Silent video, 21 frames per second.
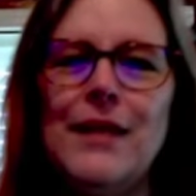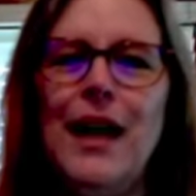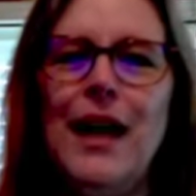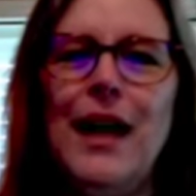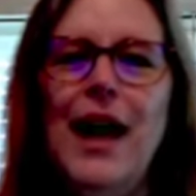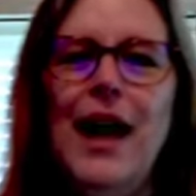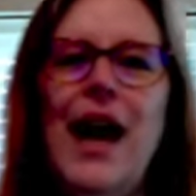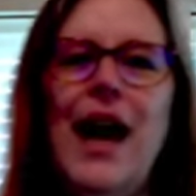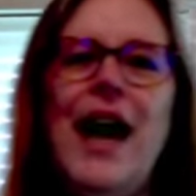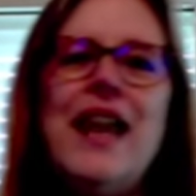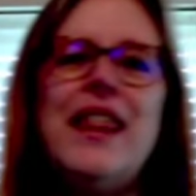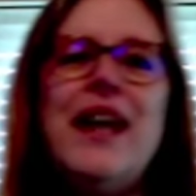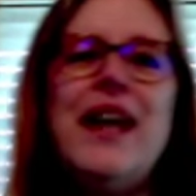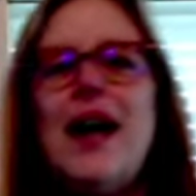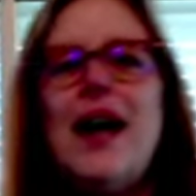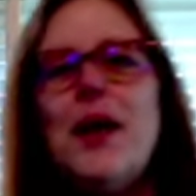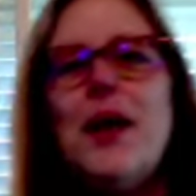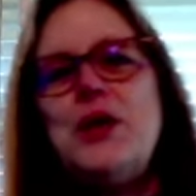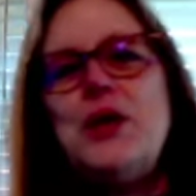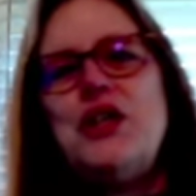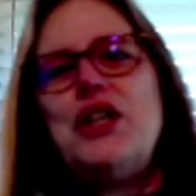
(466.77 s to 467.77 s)
I thought I
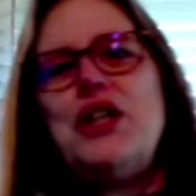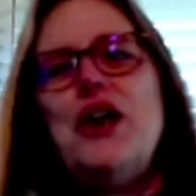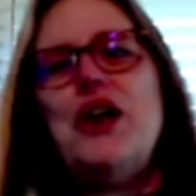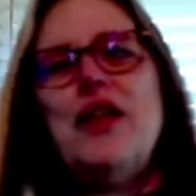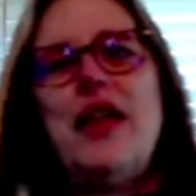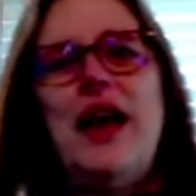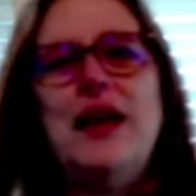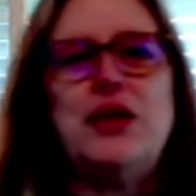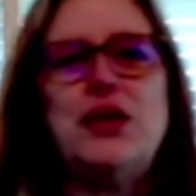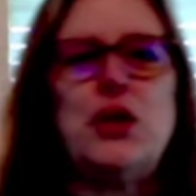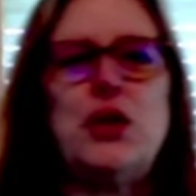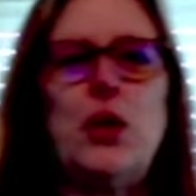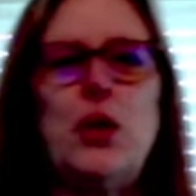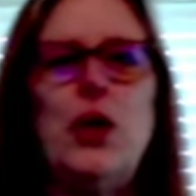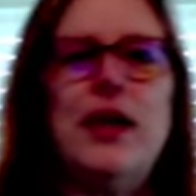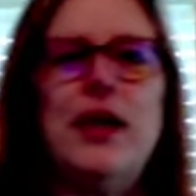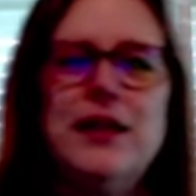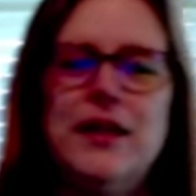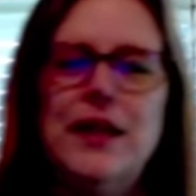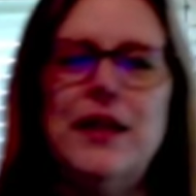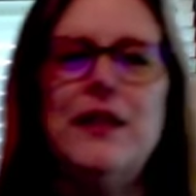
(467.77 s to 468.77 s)
would share that story
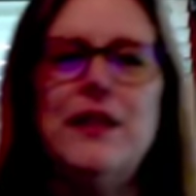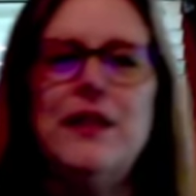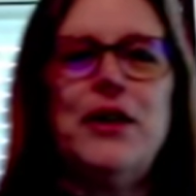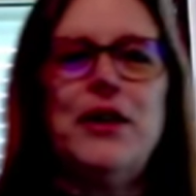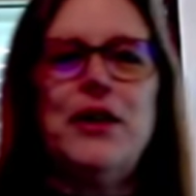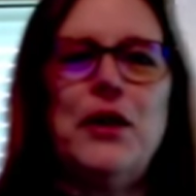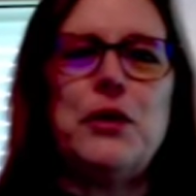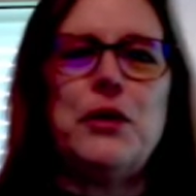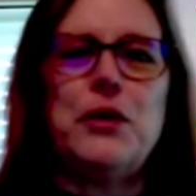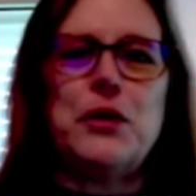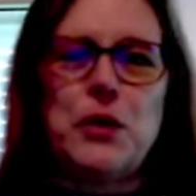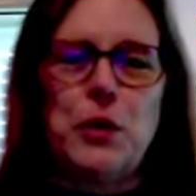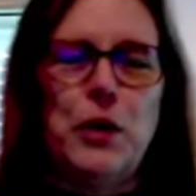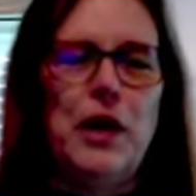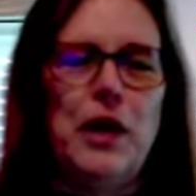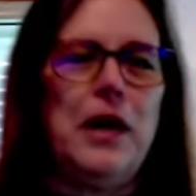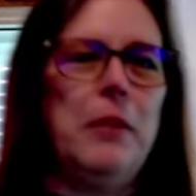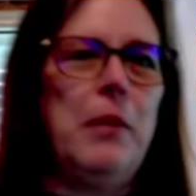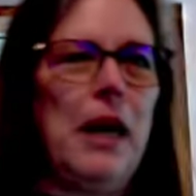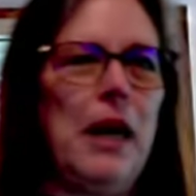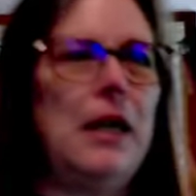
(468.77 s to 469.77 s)
instead of another story
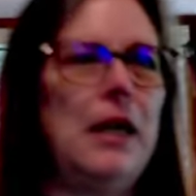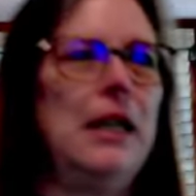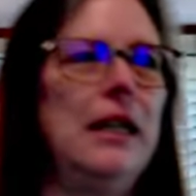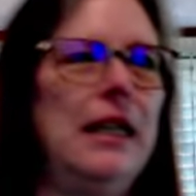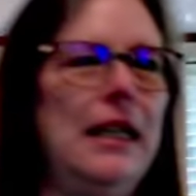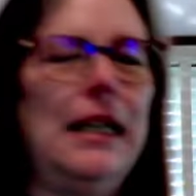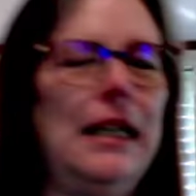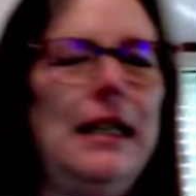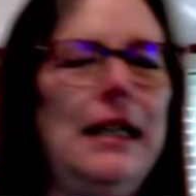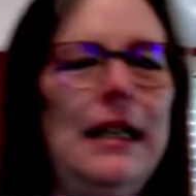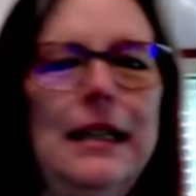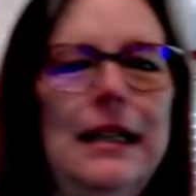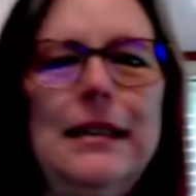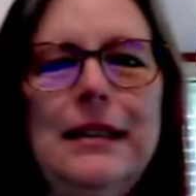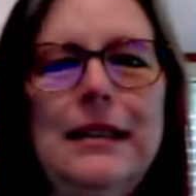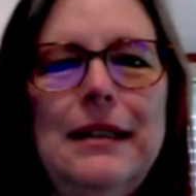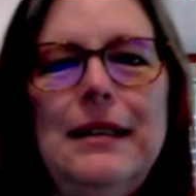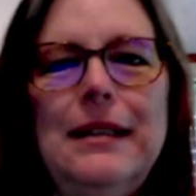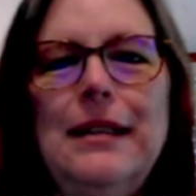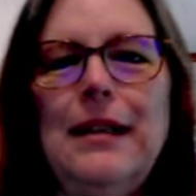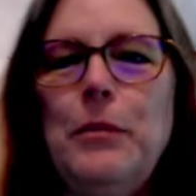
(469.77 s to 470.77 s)
about cleaning that.
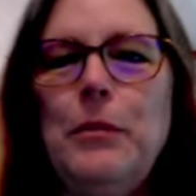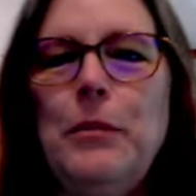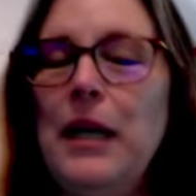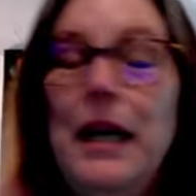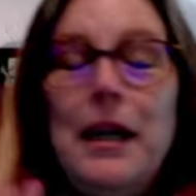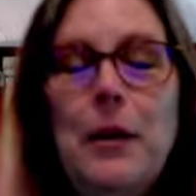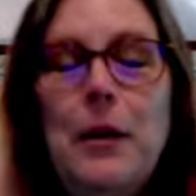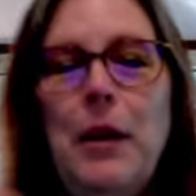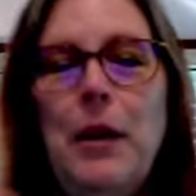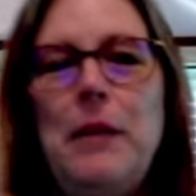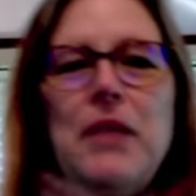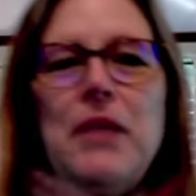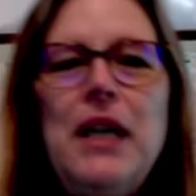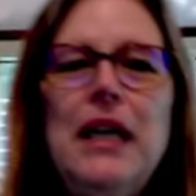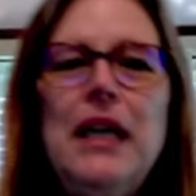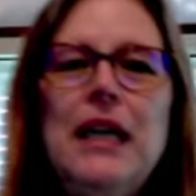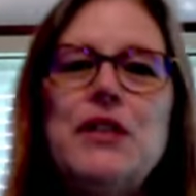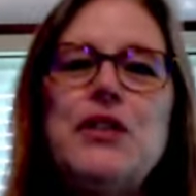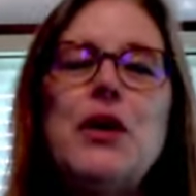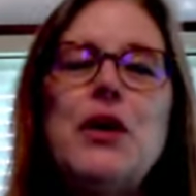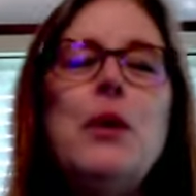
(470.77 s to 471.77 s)
Uh, but anyway,
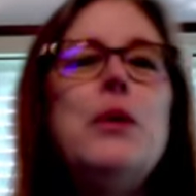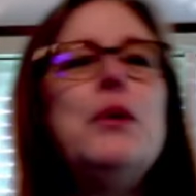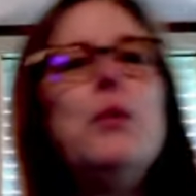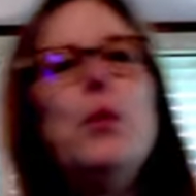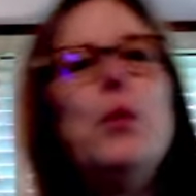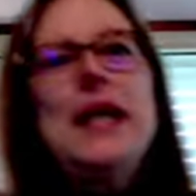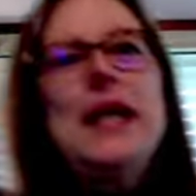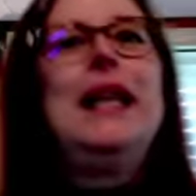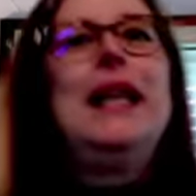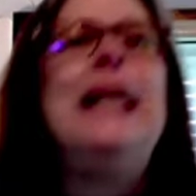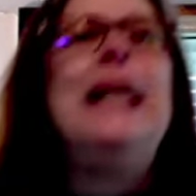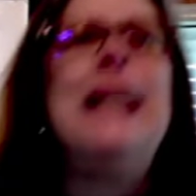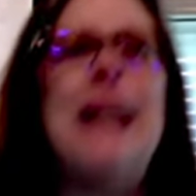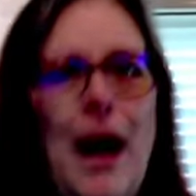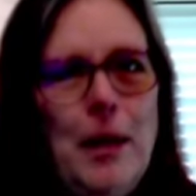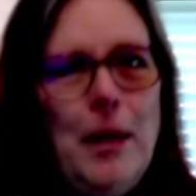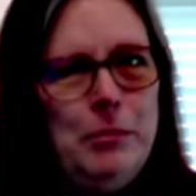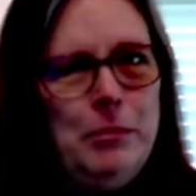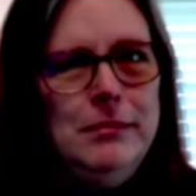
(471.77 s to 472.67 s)
so we clean up.